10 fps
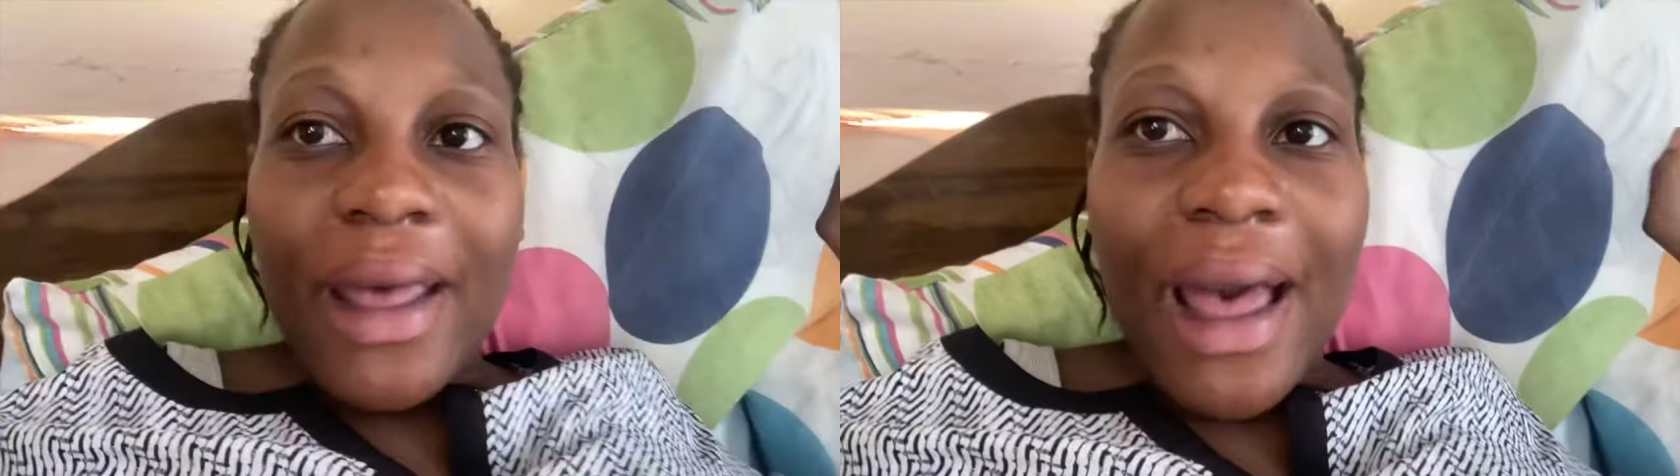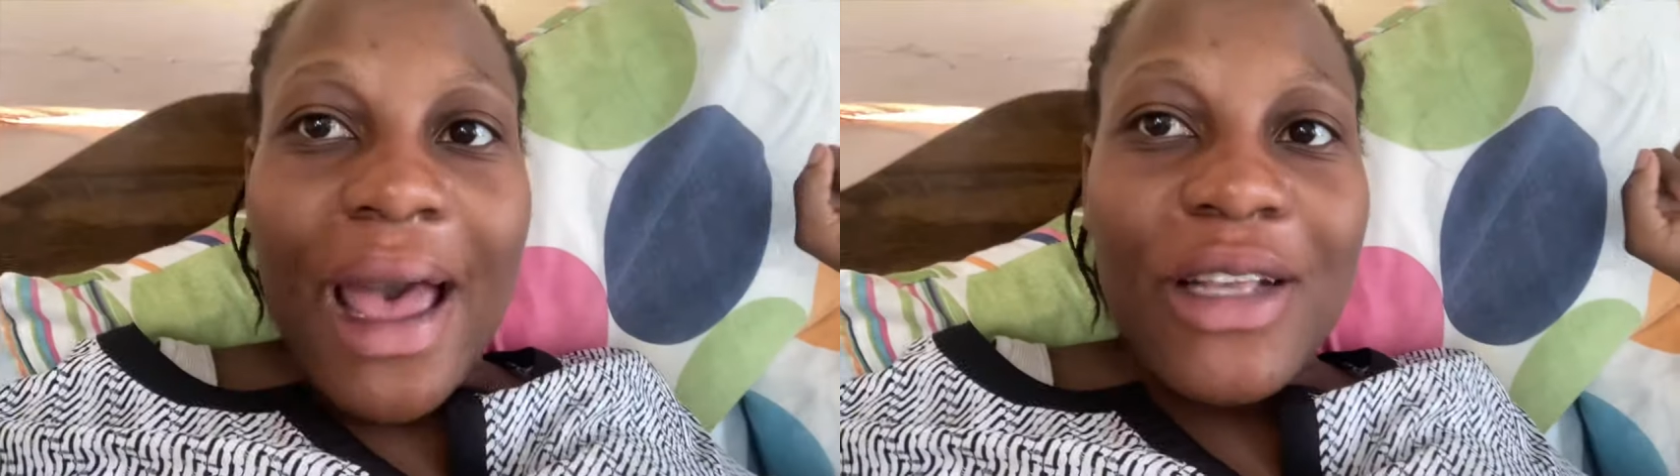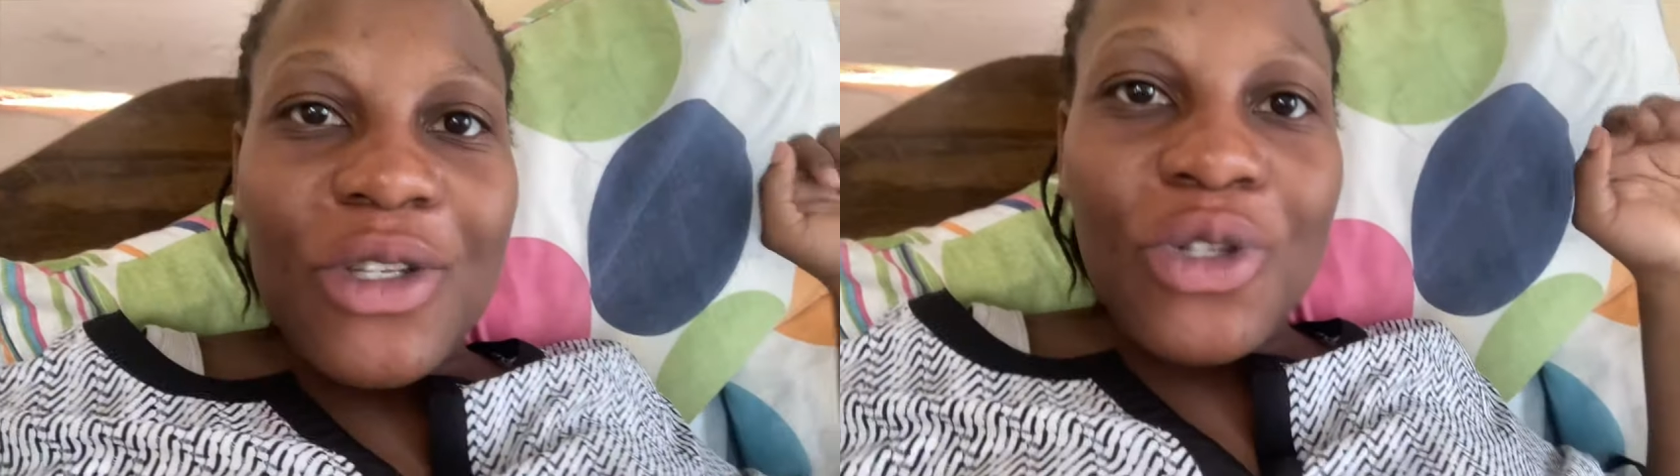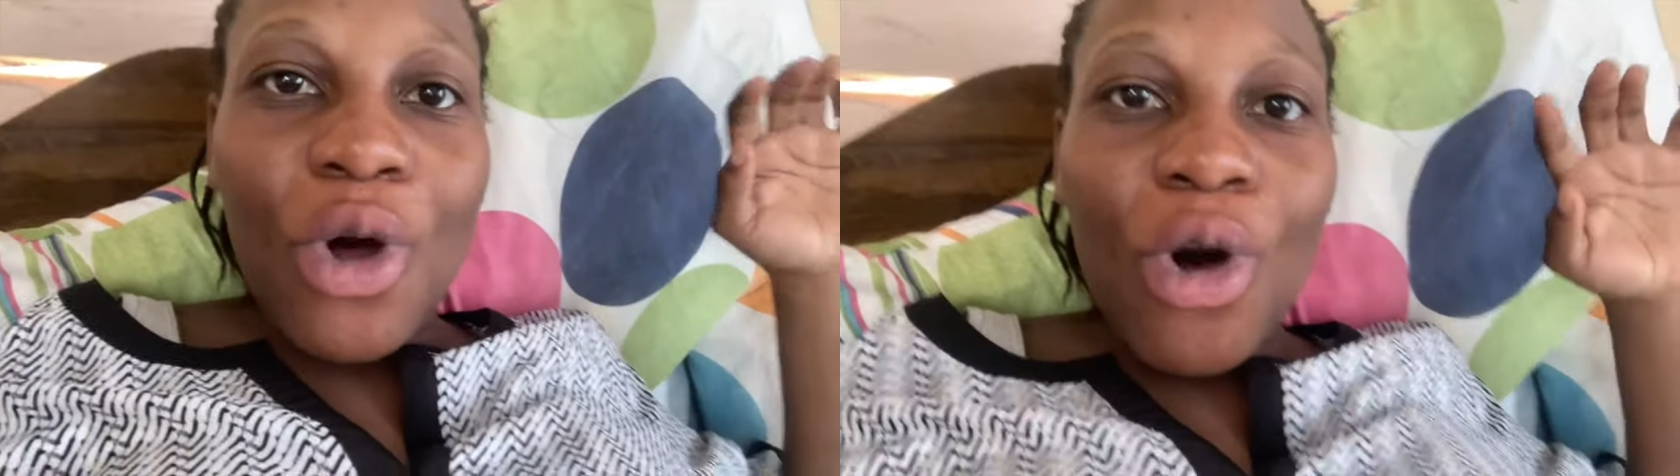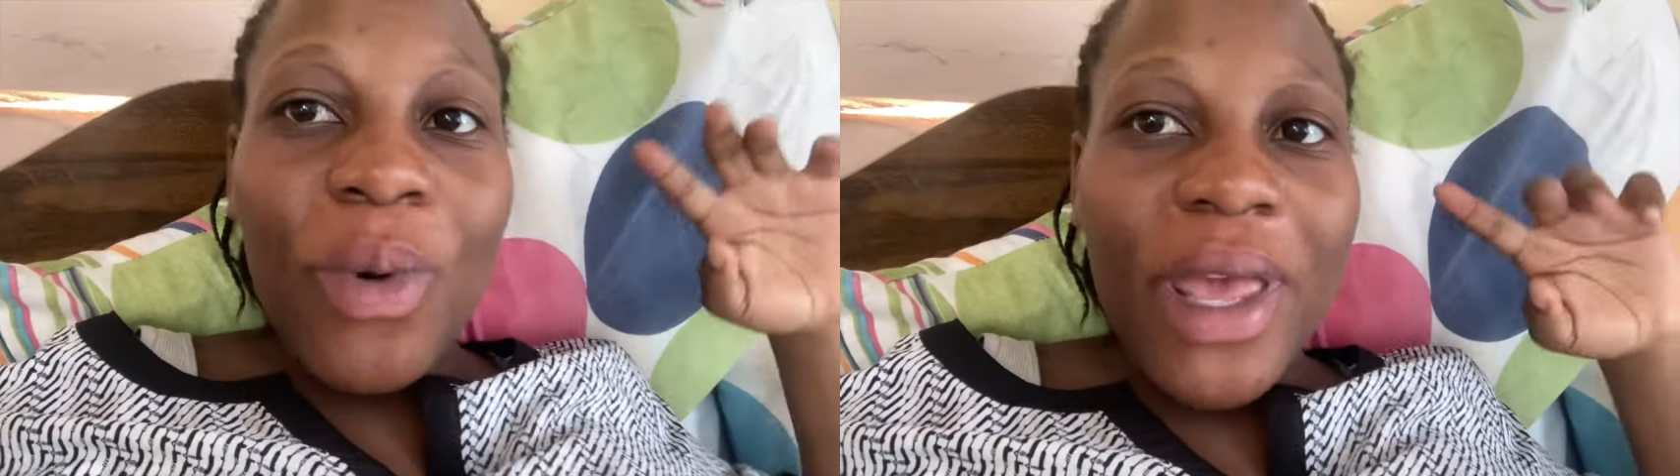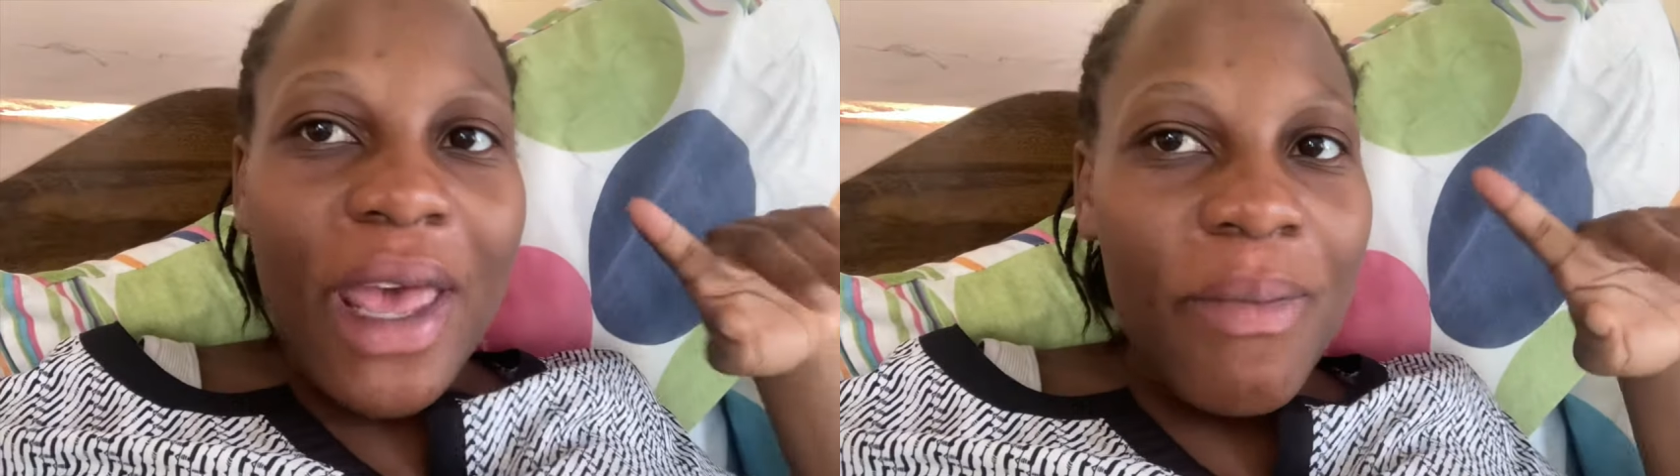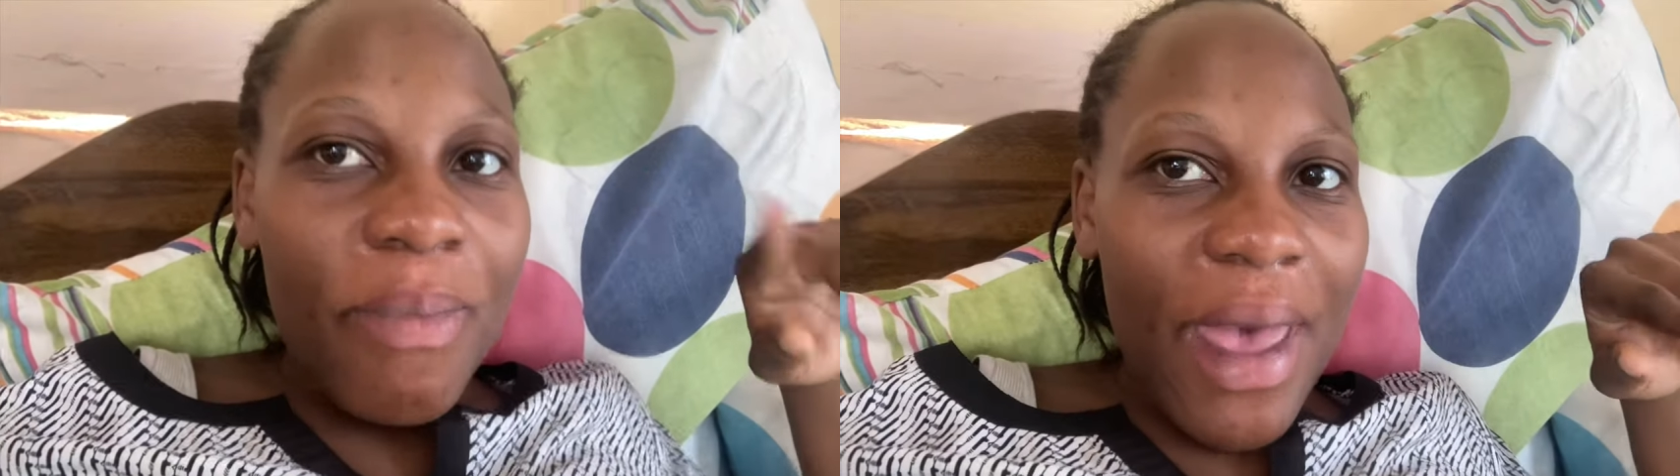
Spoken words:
guys, so we came